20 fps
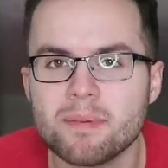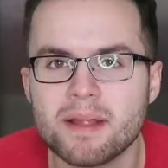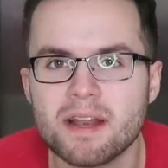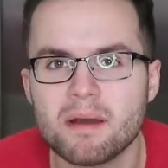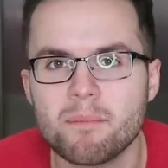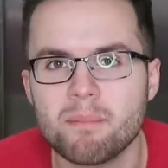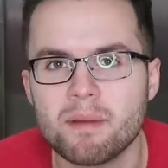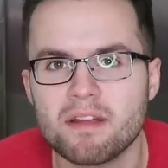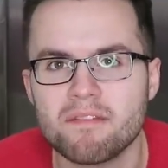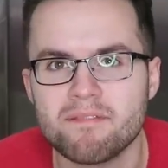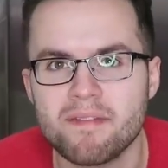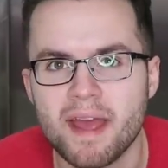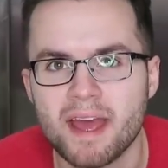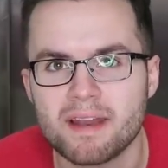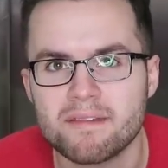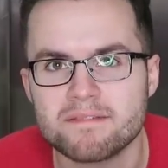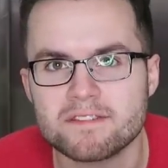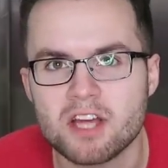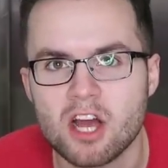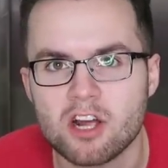been a big
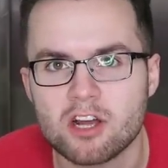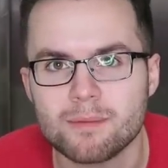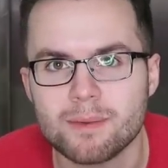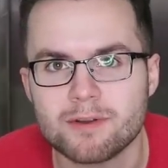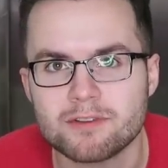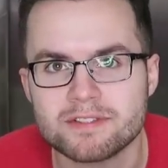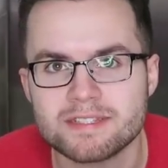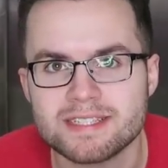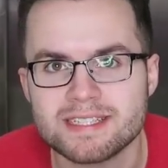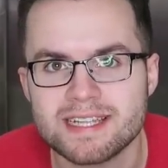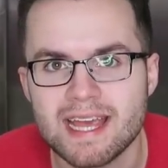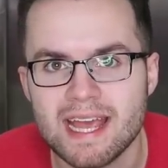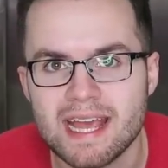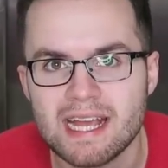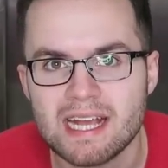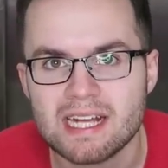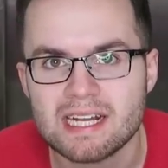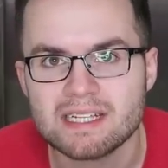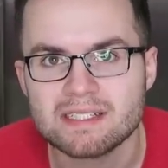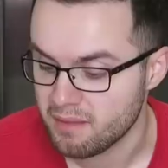fan of Taco Bell steak,